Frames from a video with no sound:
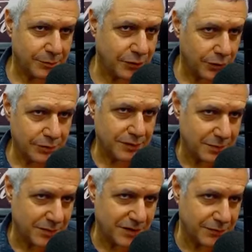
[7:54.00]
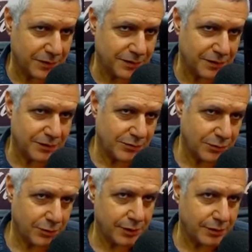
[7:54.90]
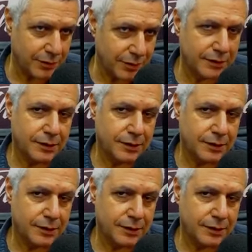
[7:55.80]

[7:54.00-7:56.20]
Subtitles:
Beyond the specific things that you are learning,